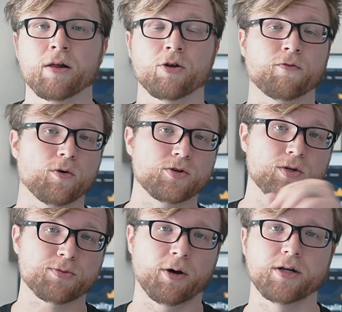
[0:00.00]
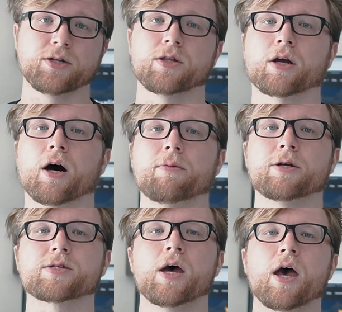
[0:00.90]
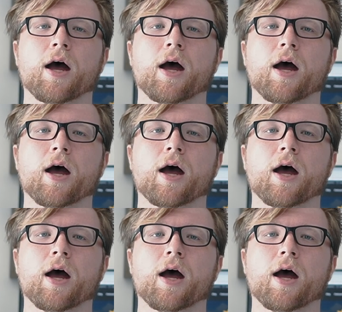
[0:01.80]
I look forward to responding to the comments,